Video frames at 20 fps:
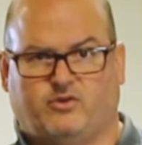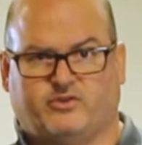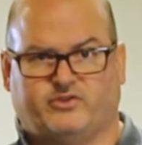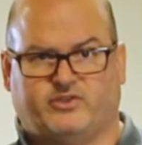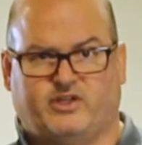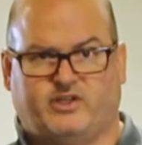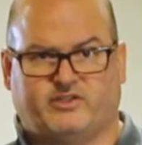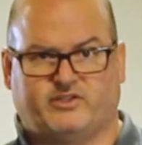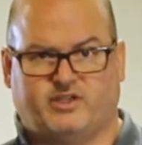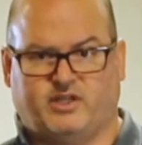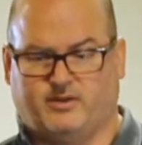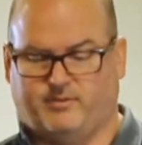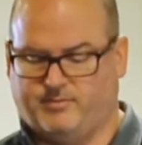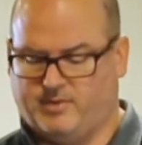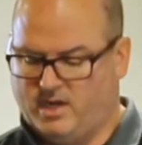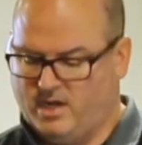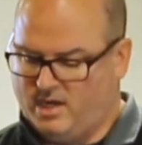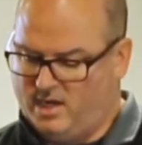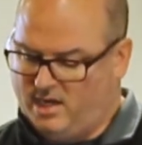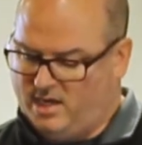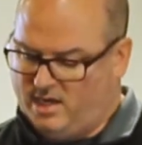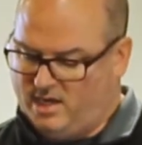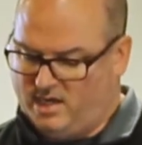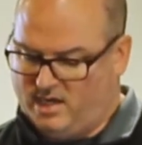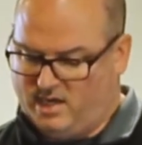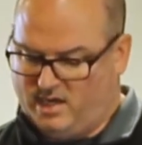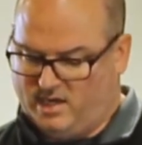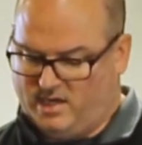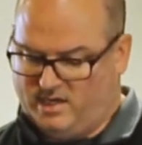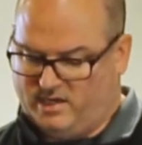system
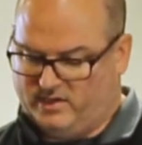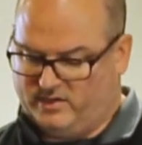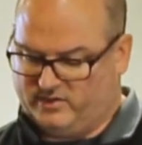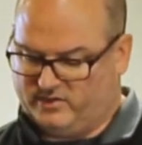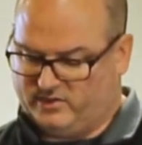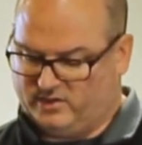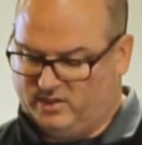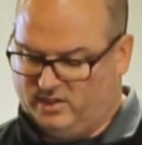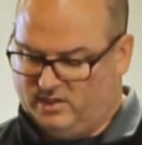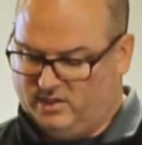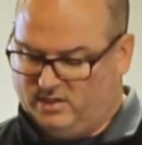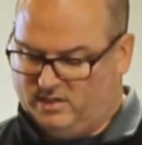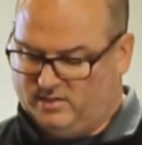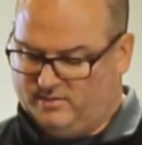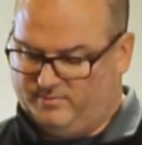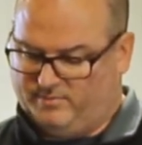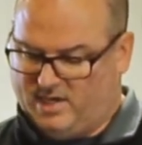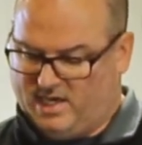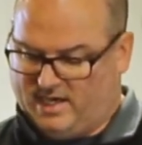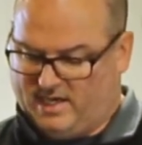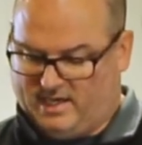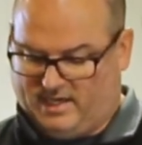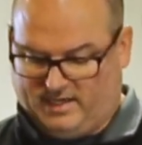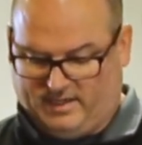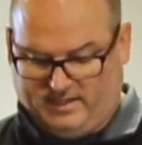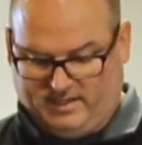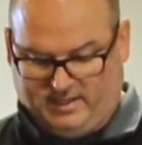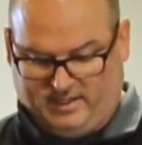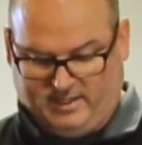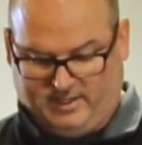is
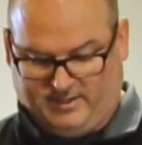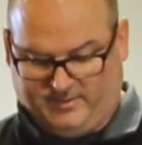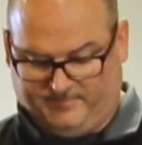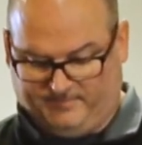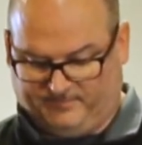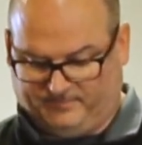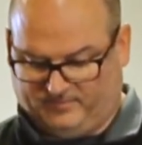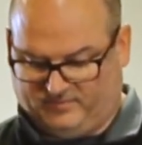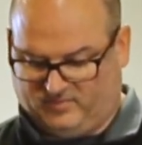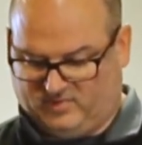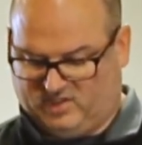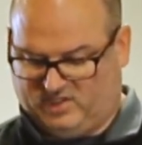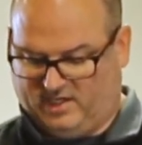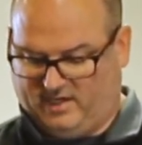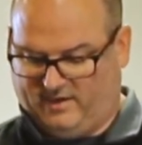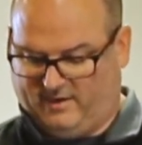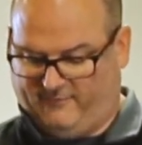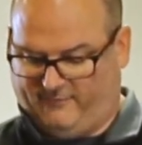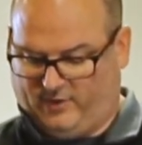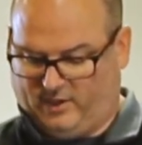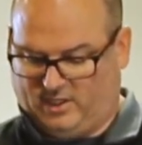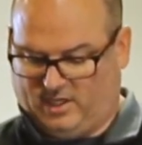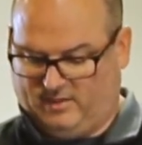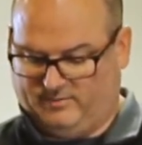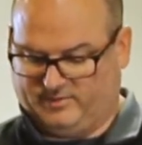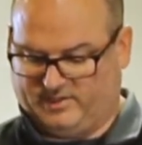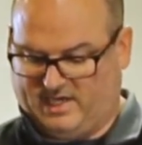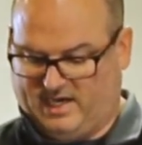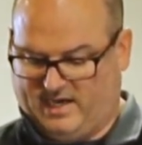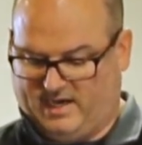by seeing if it
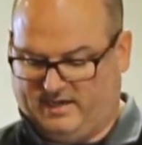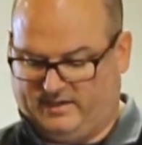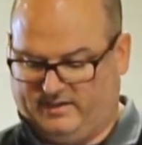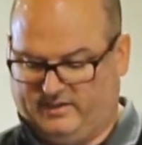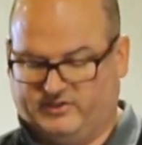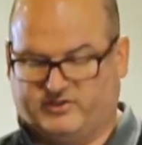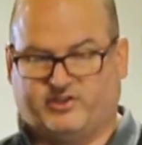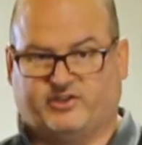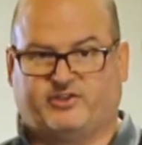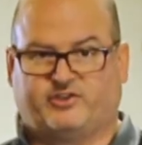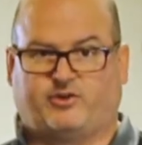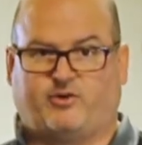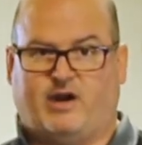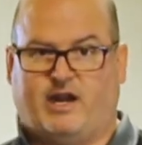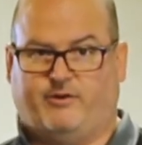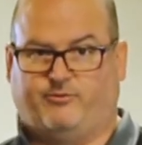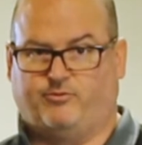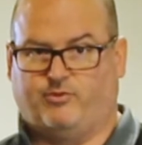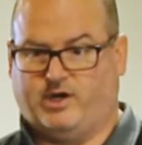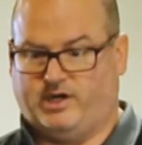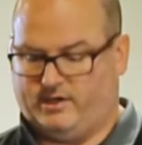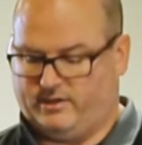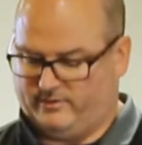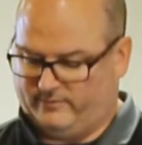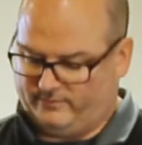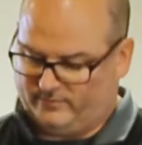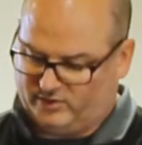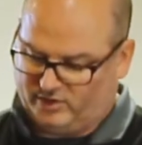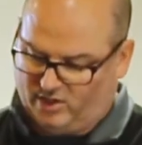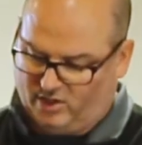comes on is this ground wire.
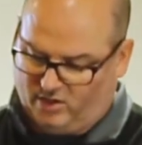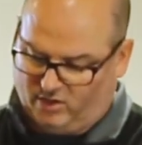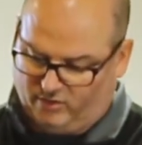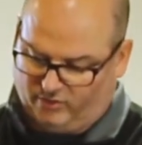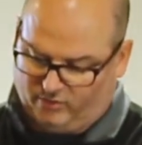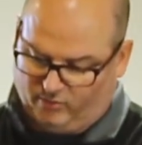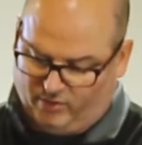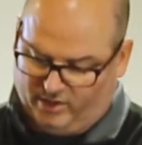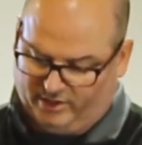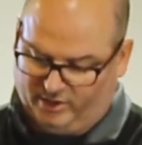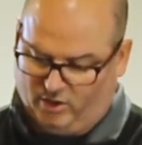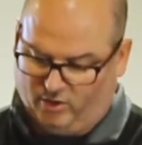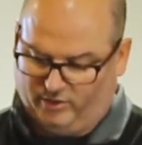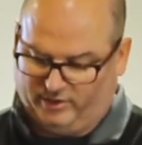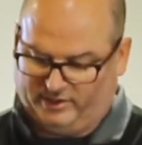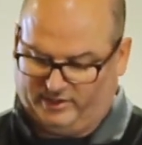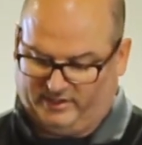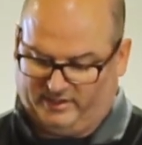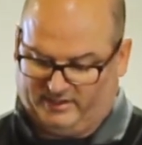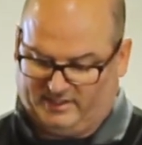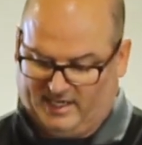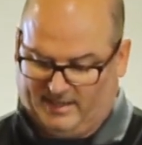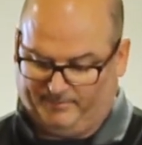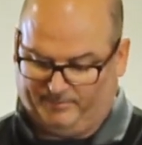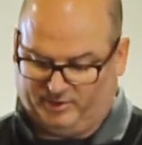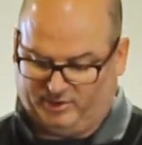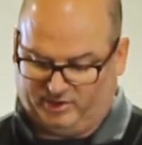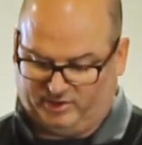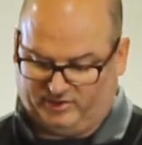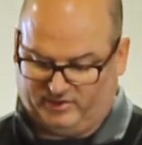So the one going to the
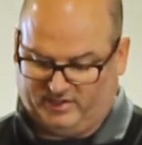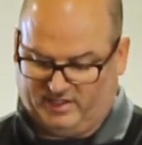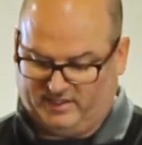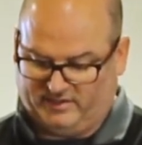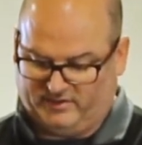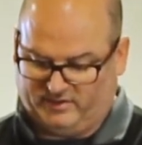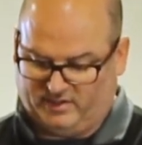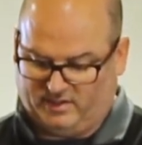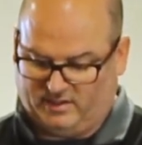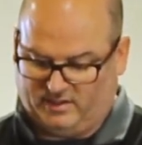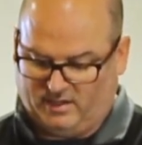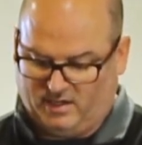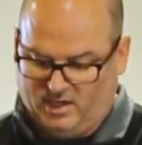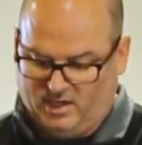temperature sensor,